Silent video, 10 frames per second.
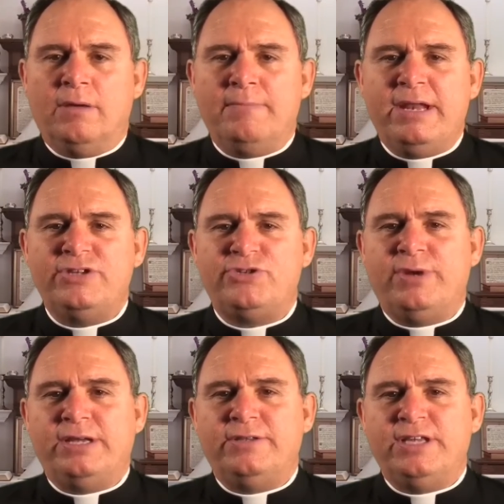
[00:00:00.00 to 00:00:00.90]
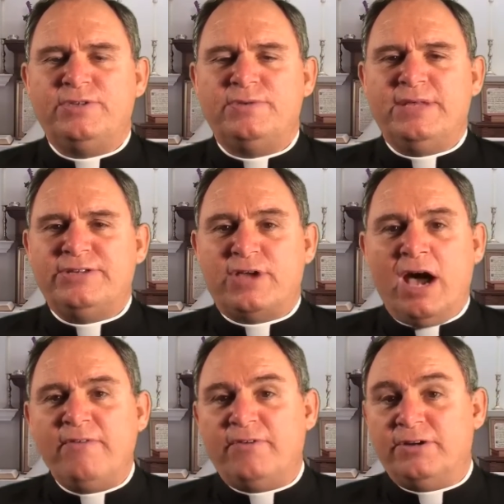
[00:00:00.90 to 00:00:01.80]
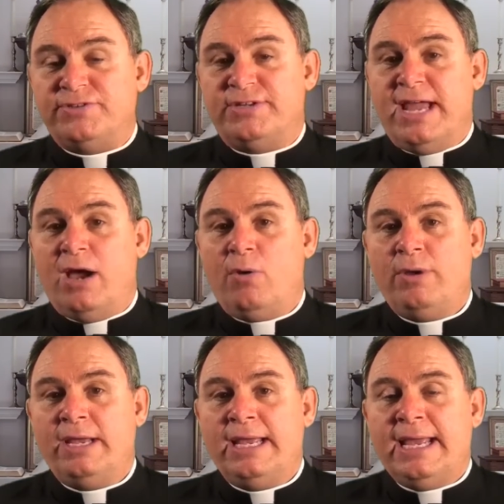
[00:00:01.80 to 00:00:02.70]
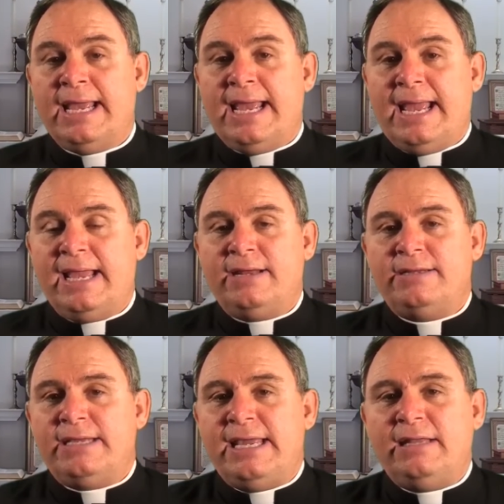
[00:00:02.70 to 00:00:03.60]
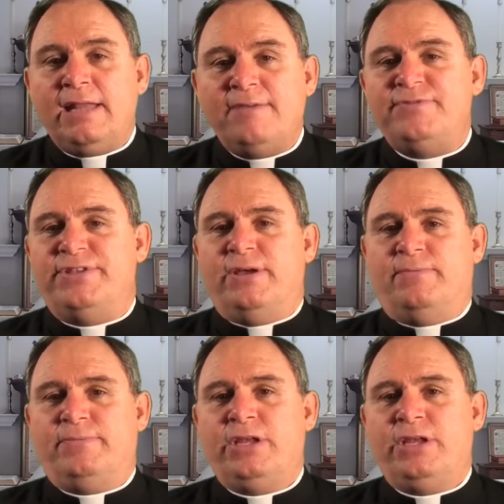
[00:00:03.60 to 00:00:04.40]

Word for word: ministering to these, these converts now and he loves them.